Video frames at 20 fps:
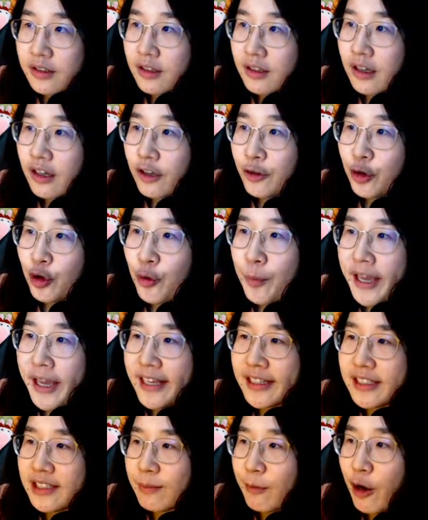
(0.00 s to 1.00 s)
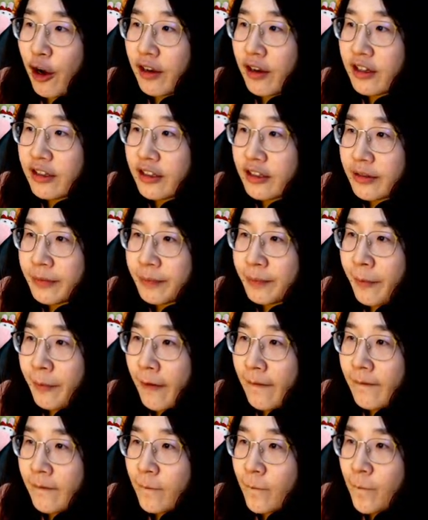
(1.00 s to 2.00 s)
to make it smaller.
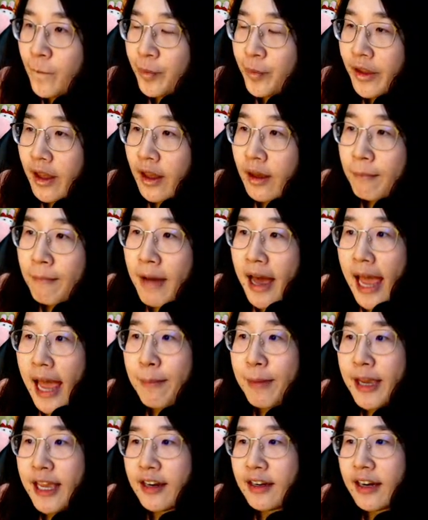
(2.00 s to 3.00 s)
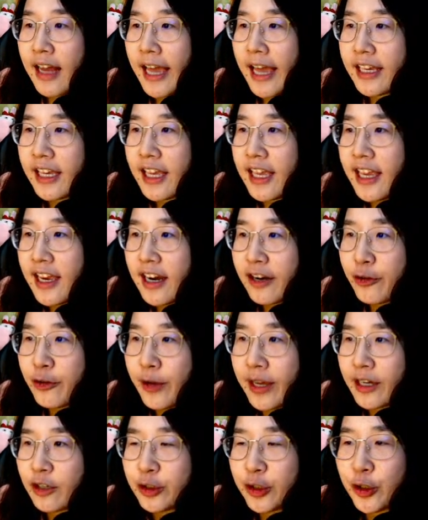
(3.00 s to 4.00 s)
But I mean like here you can
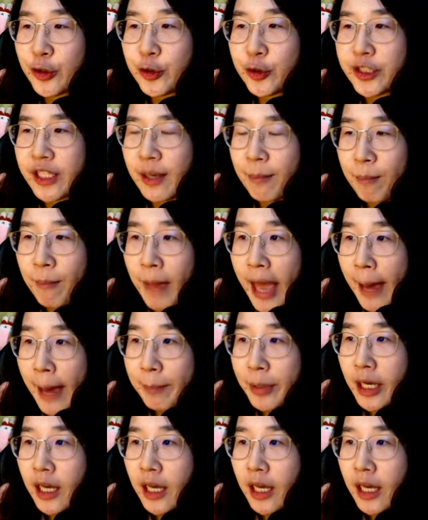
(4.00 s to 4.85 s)
also use a map.